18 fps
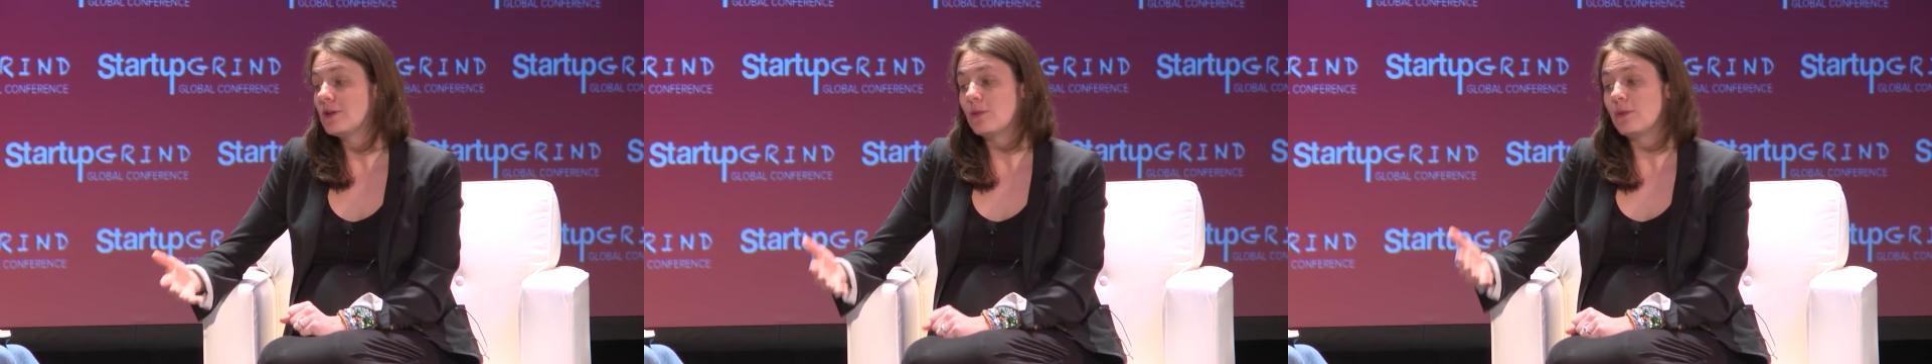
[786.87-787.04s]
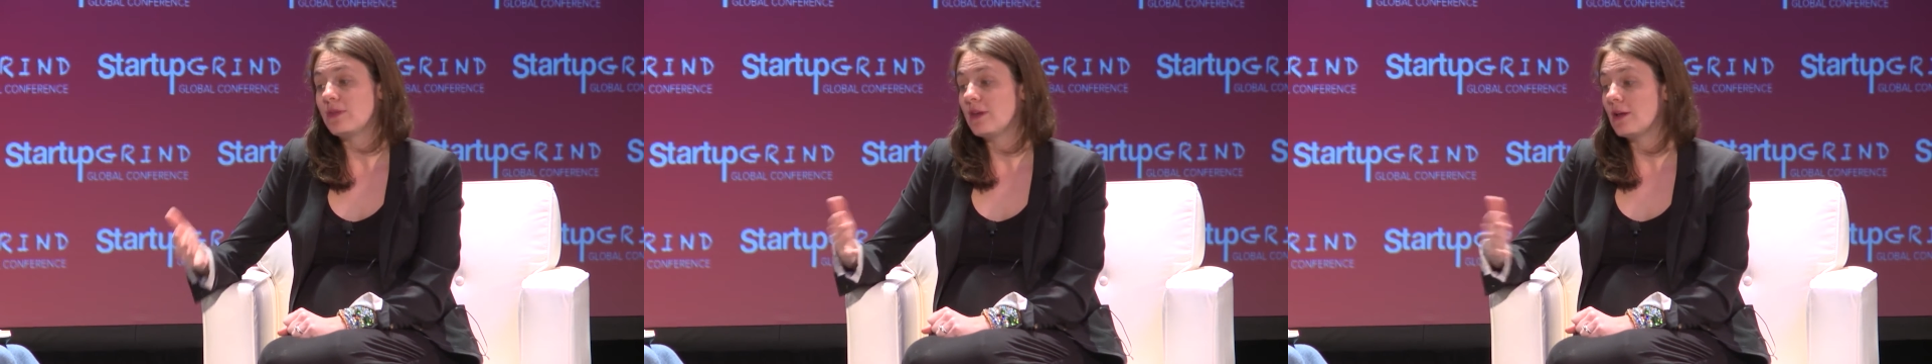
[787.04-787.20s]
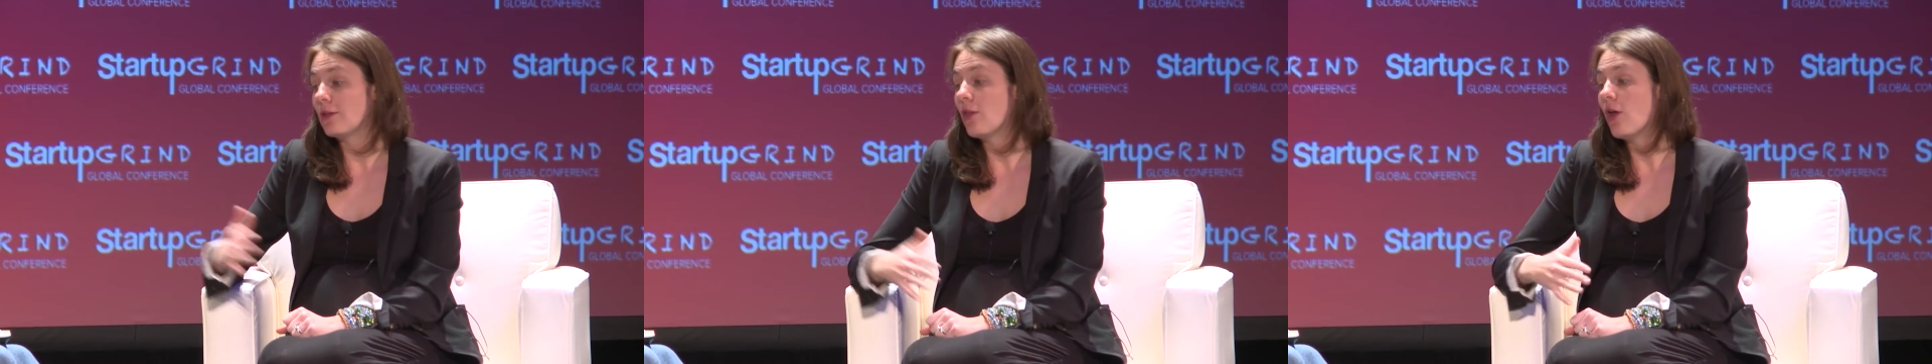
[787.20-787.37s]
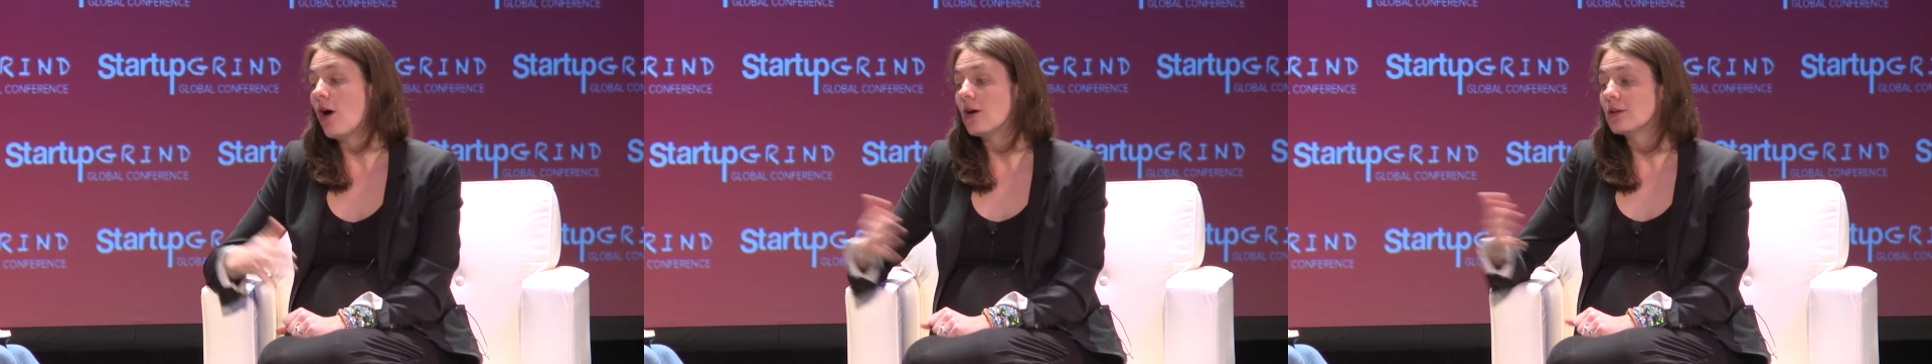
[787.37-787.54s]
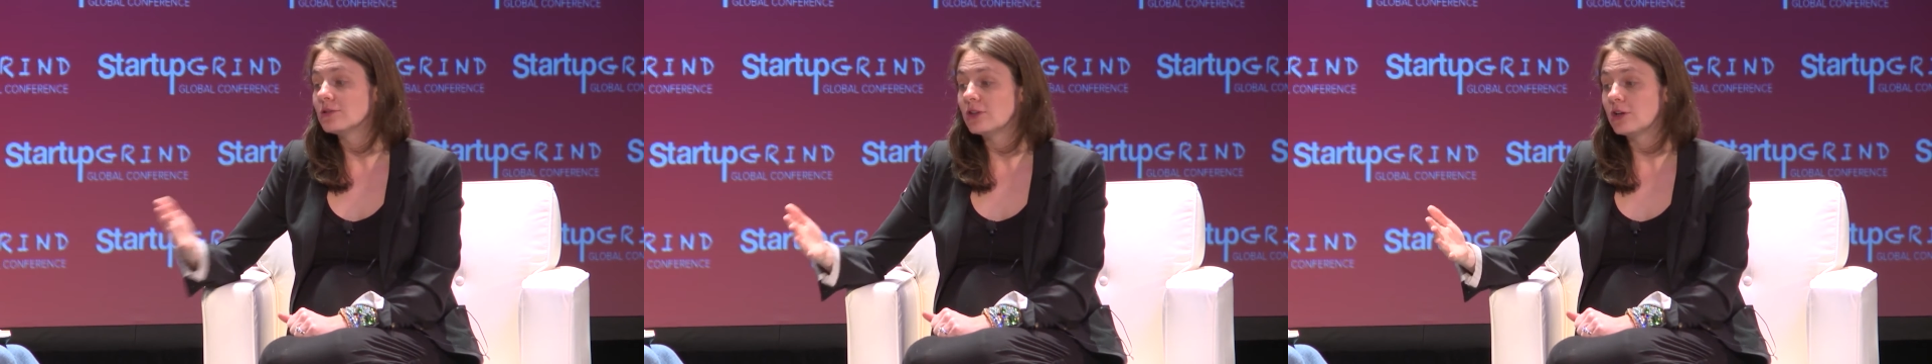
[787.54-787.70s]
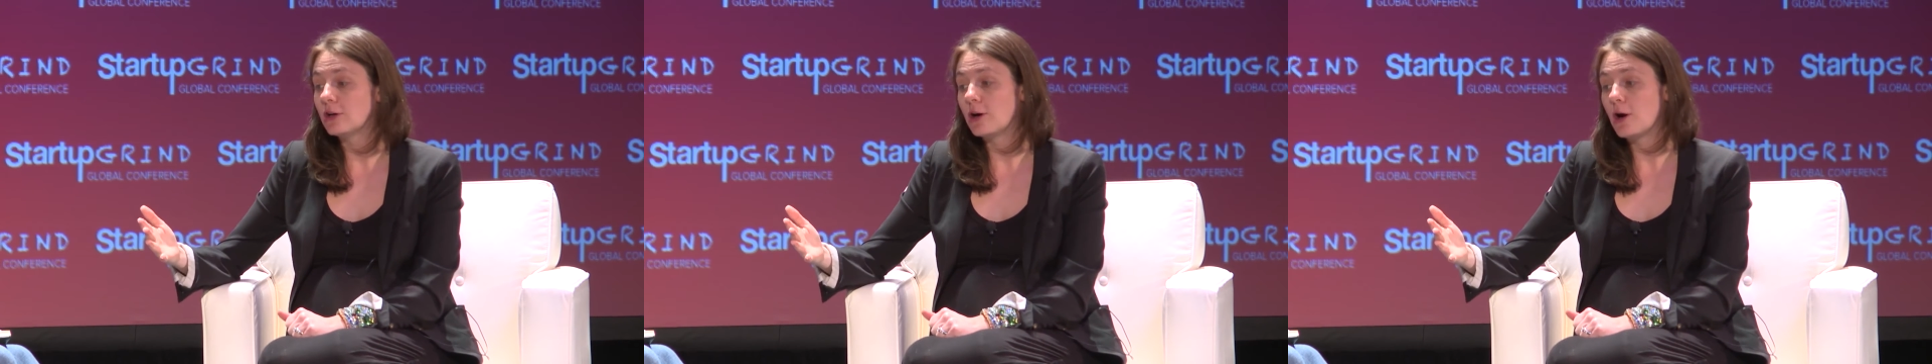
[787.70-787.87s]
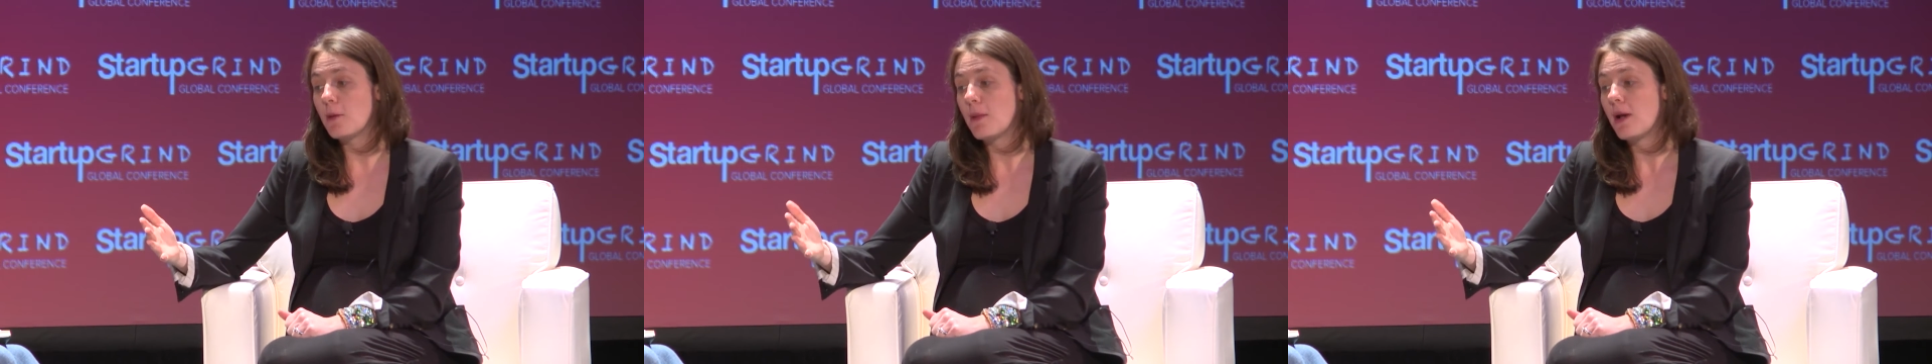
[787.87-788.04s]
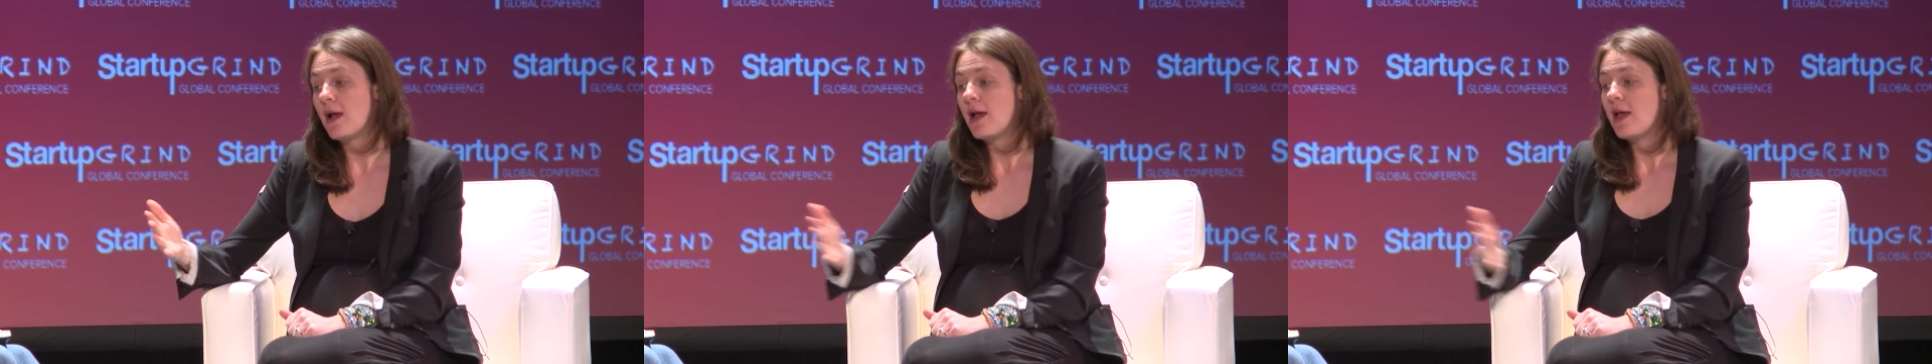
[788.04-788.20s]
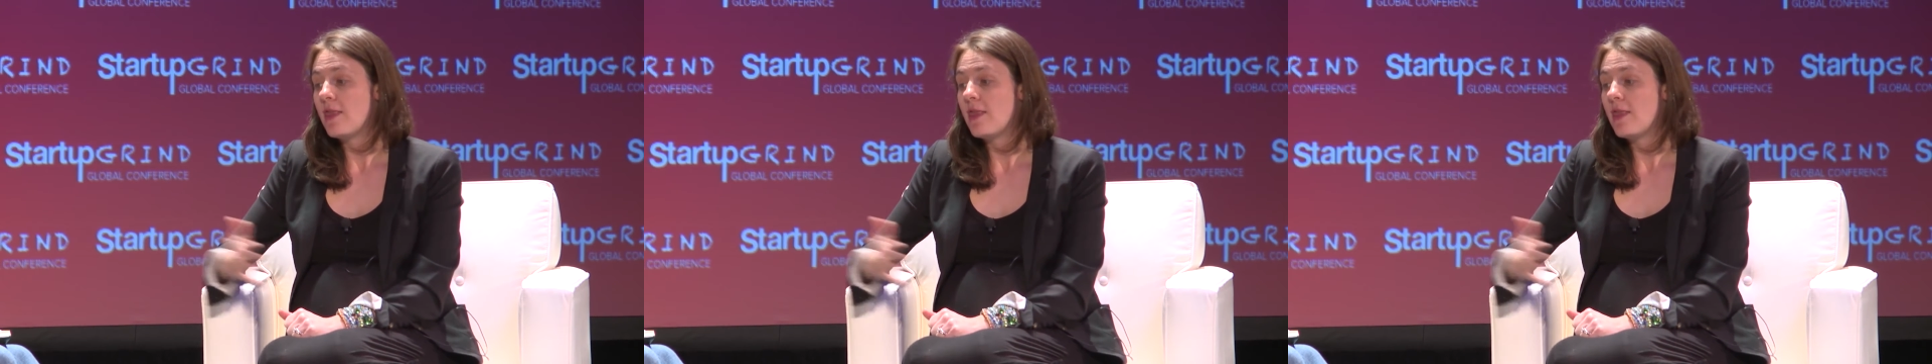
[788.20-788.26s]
and we think long-term